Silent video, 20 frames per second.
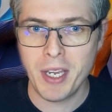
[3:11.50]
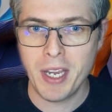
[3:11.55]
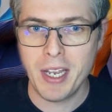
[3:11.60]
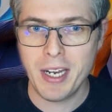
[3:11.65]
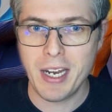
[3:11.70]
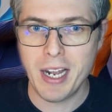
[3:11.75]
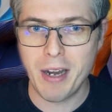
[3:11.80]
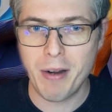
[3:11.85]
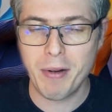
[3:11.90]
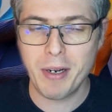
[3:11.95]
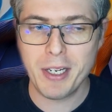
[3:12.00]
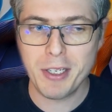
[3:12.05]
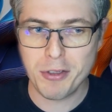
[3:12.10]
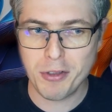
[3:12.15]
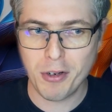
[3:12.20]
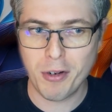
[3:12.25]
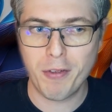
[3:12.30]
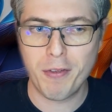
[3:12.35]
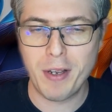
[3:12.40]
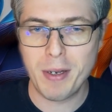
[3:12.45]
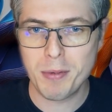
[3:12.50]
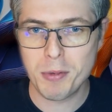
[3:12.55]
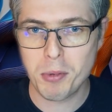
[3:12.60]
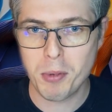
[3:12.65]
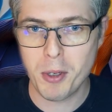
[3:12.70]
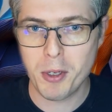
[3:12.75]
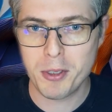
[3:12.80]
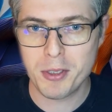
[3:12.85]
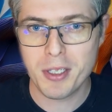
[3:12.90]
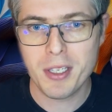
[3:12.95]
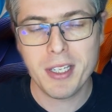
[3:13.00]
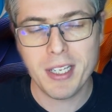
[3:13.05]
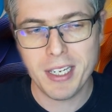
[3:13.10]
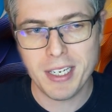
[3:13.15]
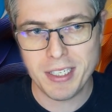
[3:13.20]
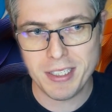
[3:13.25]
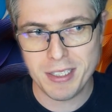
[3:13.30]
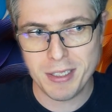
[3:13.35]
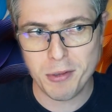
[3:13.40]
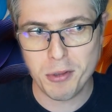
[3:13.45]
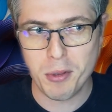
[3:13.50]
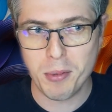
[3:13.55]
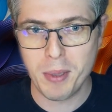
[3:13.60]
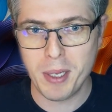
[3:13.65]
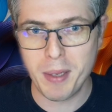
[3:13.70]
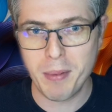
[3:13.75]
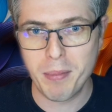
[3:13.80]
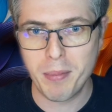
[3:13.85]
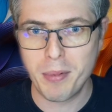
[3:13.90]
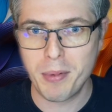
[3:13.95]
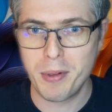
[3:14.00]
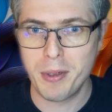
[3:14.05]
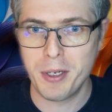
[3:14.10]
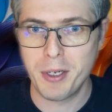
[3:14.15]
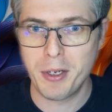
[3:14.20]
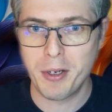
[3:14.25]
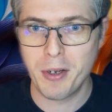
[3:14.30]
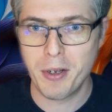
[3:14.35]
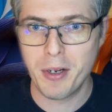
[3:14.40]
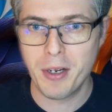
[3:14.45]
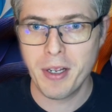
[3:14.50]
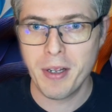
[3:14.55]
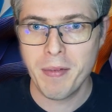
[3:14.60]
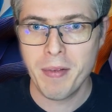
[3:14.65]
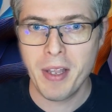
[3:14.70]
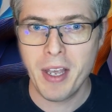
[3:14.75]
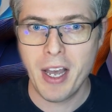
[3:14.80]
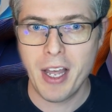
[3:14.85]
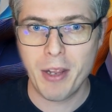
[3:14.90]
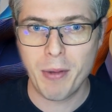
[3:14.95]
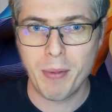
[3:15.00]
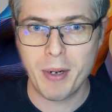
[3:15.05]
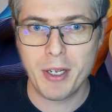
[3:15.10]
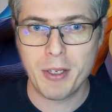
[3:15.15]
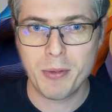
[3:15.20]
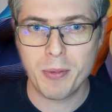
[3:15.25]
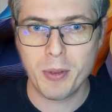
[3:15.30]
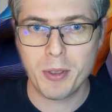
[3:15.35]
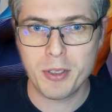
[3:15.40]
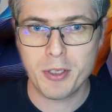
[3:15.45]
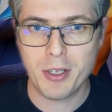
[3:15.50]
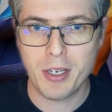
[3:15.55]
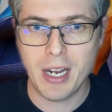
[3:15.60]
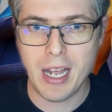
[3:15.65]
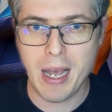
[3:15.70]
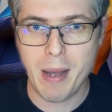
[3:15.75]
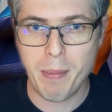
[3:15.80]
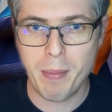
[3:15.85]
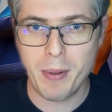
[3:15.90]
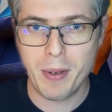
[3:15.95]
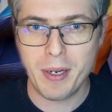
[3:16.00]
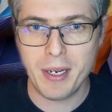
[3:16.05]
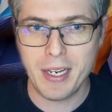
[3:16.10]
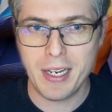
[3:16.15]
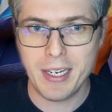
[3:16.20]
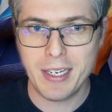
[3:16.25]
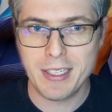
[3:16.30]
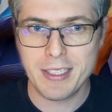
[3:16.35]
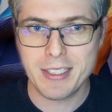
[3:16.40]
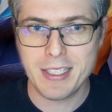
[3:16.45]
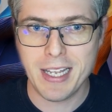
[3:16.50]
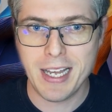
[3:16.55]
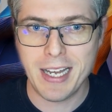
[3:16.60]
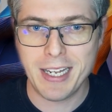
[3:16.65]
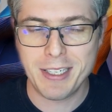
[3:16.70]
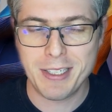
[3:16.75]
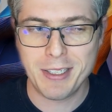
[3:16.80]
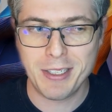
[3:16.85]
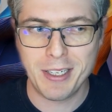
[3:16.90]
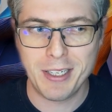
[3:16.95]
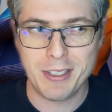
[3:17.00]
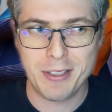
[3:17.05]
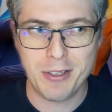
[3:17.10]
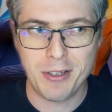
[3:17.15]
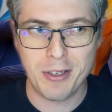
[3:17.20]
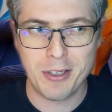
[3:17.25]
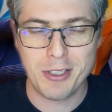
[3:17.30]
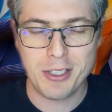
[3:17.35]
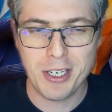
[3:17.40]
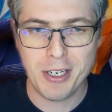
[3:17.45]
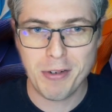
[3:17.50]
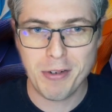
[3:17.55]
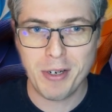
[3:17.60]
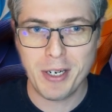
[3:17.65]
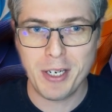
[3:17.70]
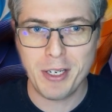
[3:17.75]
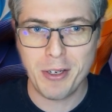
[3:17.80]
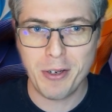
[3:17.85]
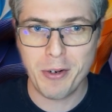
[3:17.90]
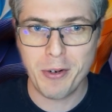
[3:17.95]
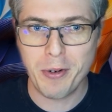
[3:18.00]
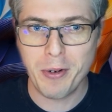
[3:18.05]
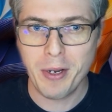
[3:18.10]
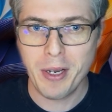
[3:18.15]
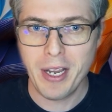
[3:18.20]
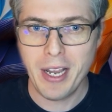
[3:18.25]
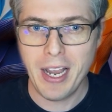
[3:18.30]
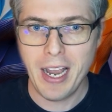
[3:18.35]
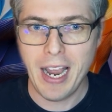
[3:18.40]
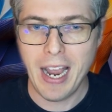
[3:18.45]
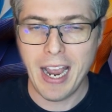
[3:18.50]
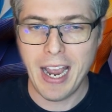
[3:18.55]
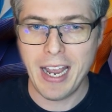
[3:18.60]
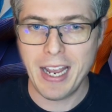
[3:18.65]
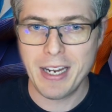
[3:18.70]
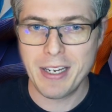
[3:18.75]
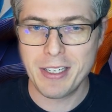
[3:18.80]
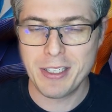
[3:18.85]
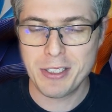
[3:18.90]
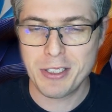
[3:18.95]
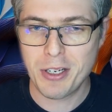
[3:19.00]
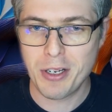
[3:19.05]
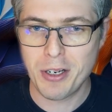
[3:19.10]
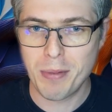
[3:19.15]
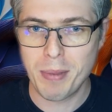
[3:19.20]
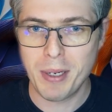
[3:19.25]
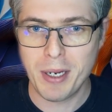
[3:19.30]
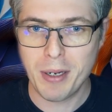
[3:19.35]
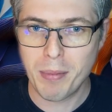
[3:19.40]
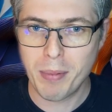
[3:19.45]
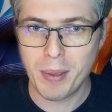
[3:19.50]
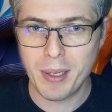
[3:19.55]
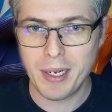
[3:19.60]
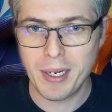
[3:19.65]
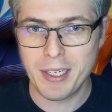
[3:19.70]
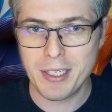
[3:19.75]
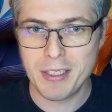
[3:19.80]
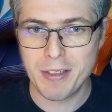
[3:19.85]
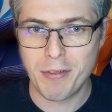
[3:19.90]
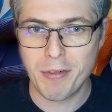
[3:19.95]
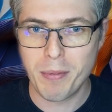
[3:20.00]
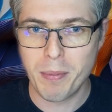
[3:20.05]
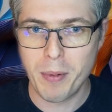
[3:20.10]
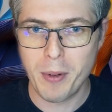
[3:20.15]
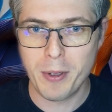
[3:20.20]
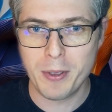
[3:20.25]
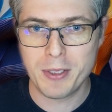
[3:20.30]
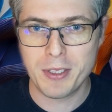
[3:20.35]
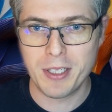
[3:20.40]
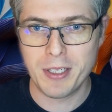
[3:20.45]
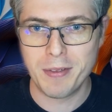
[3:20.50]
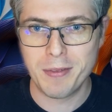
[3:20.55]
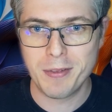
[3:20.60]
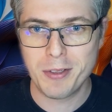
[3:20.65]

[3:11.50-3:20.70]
Now, unless you're a famous person, then it seems to be pretty good. Otherwise, what's going to happen is that it's going to generate you and it's going to be a completely different person.